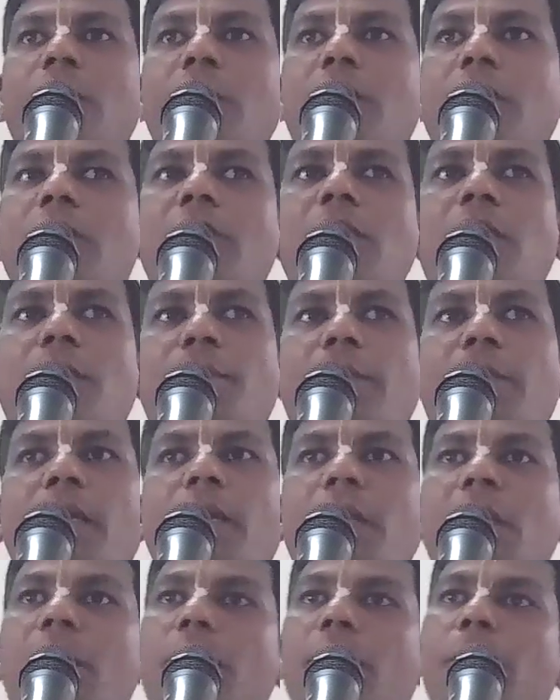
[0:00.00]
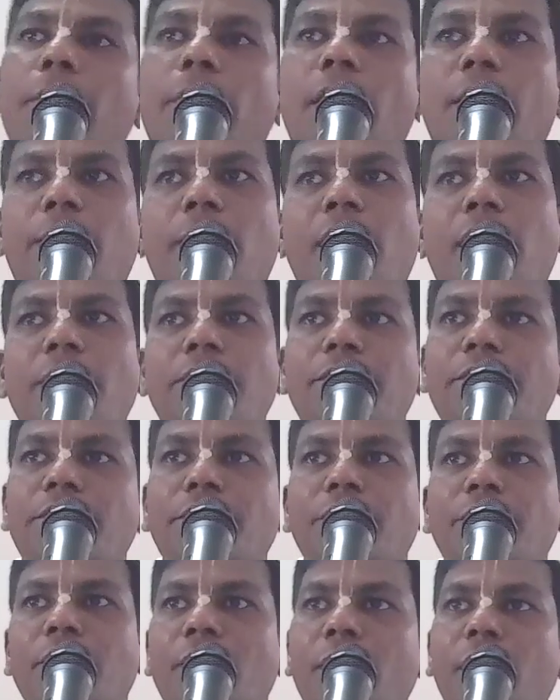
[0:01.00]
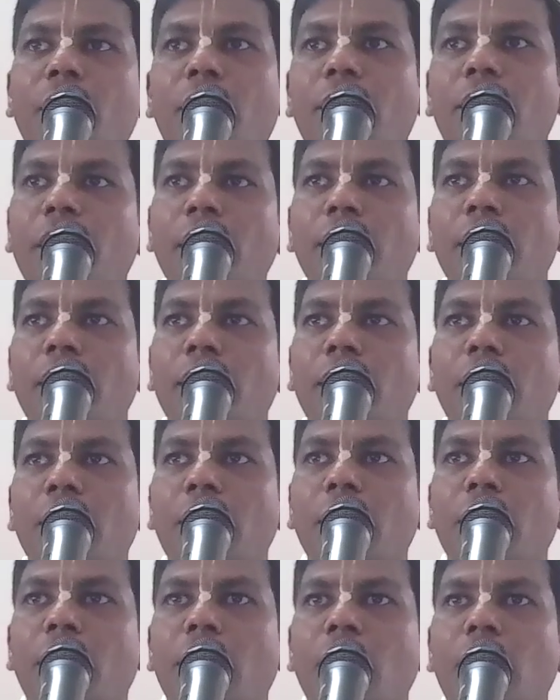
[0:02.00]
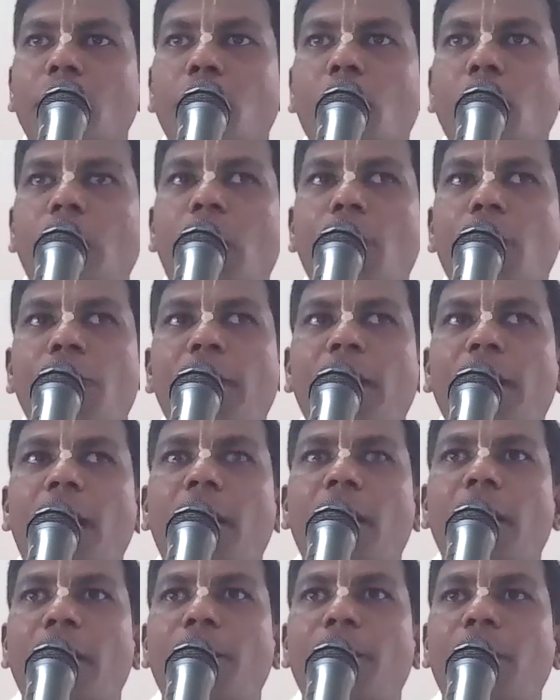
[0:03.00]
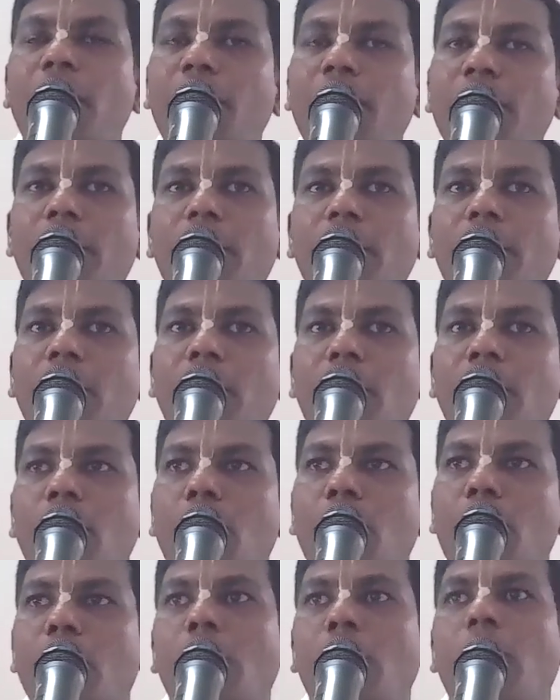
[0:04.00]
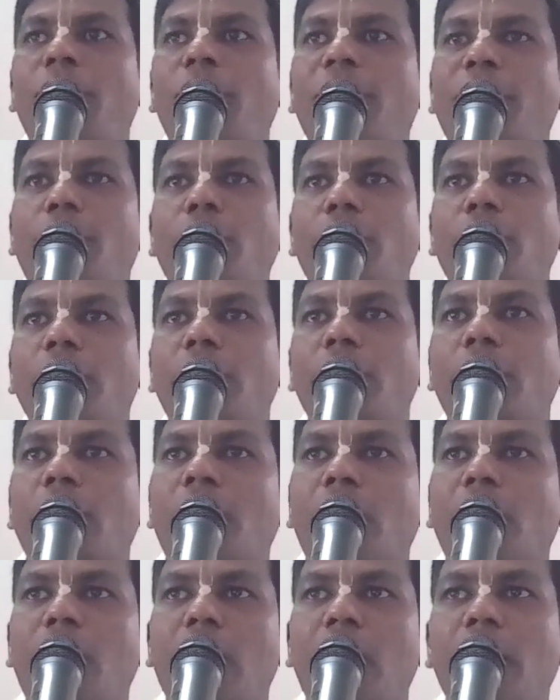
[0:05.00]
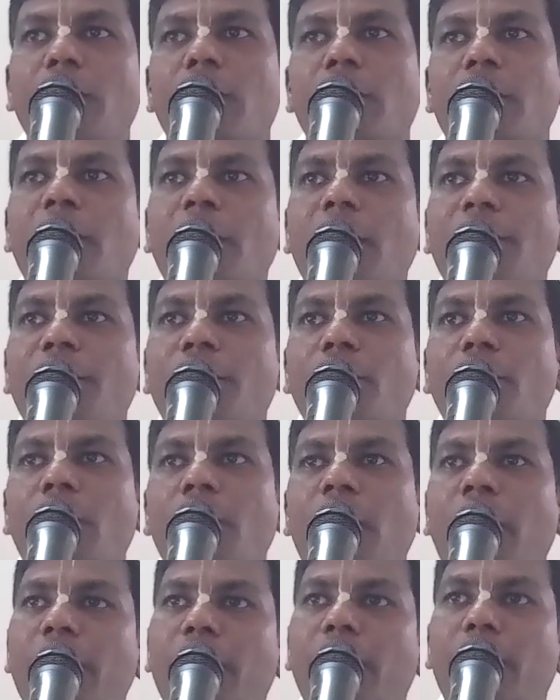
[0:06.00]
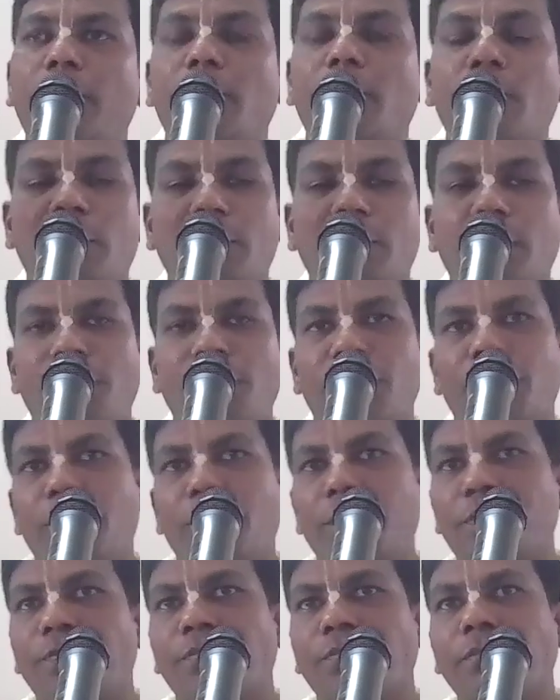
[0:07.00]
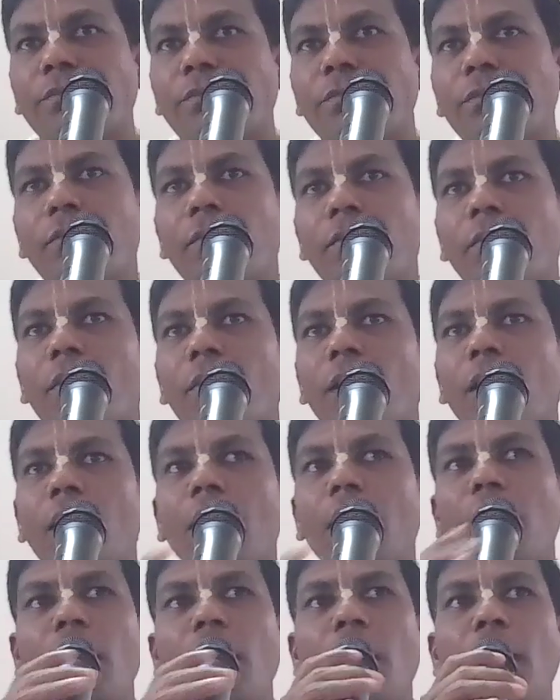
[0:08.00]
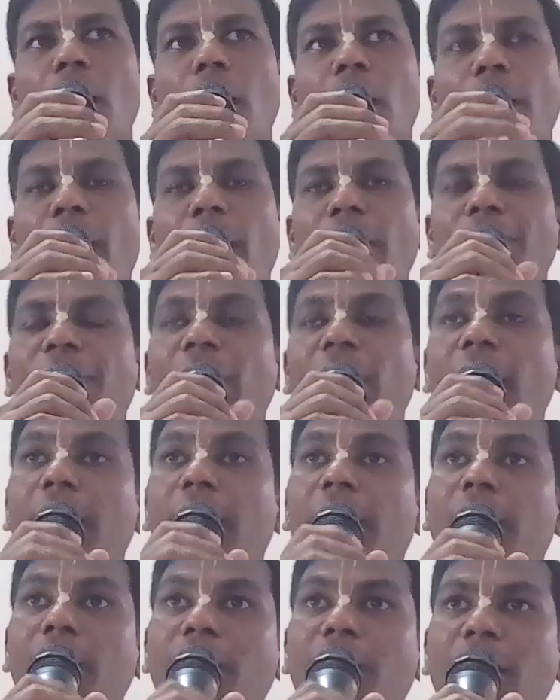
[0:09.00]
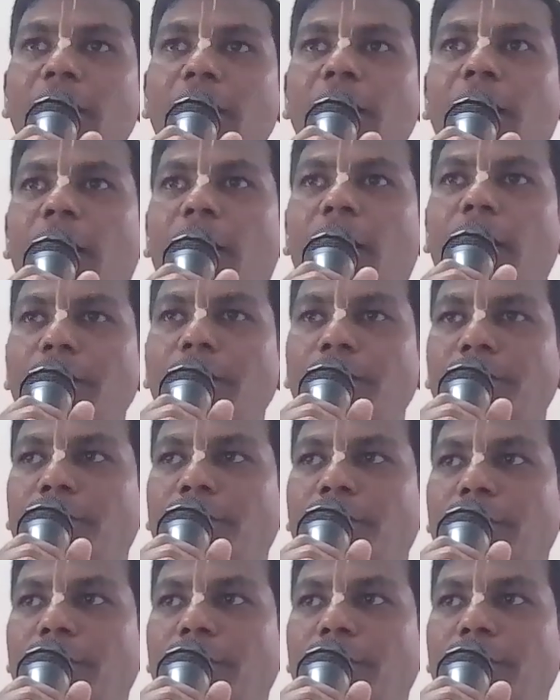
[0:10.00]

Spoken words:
This is done by Brahma. Okay. So now we heard about two Vishnus, Karanodaka Sai Vishnu and Garbhodaka Sai Vishnu. Then for giving the